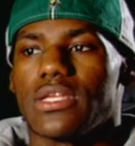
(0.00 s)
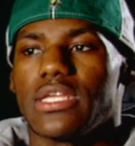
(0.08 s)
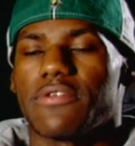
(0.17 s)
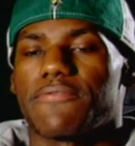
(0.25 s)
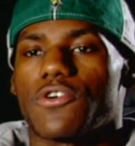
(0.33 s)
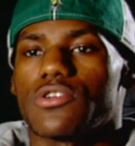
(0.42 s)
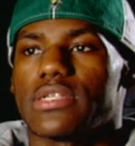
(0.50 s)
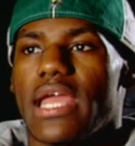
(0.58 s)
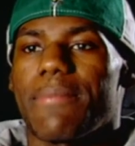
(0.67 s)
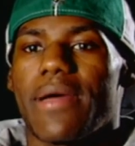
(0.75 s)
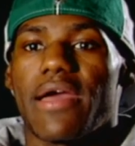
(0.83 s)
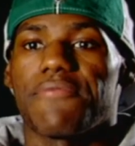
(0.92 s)
In the first
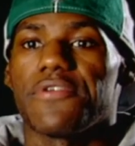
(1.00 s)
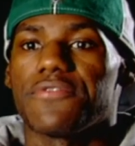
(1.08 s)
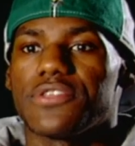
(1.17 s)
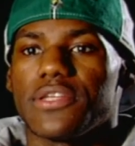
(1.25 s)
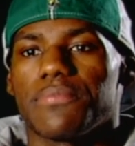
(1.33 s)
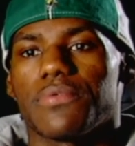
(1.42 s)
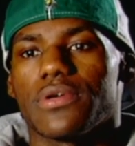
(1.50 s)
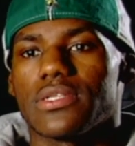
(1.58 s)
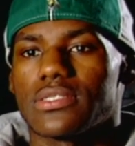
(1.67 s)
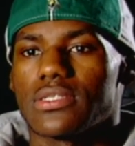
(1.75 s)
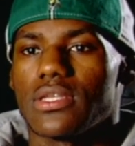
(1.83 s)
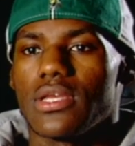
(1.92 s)
game, I had 15
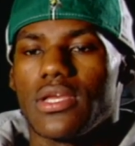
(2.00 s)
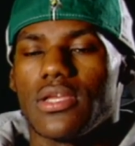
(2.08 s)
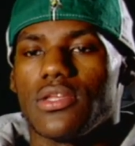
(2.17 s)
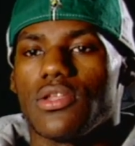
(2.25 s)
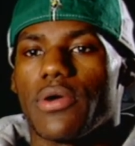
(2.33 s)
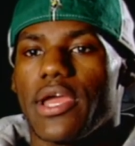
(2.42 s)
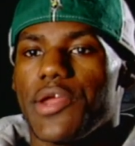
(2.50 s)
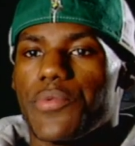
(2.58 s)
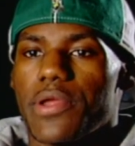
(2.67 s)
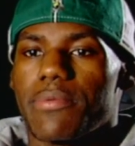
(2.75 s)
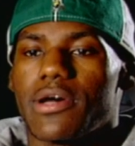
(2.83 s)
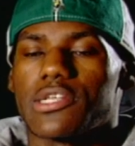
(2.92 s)
points, you know, 8
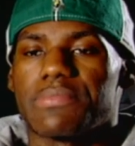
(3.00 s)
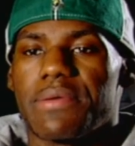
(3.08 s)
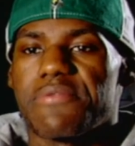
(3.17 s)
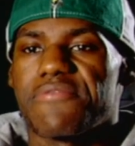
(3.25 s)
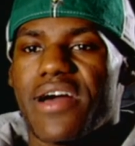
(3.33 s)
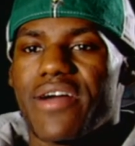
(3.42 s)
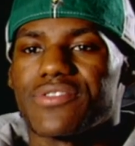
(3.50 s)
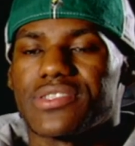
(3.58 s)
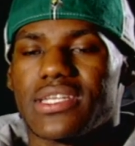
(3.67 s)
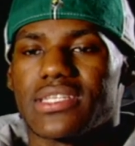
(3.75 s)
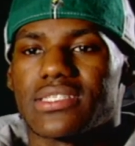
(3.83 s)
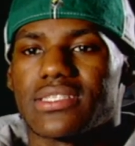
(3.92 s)
rebounds, maybe 5
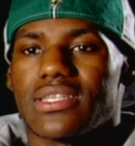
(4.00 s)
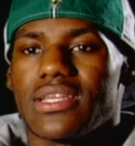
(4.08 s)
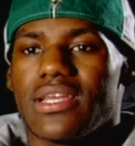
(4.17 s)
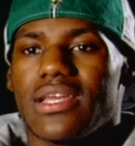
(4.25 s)
assists.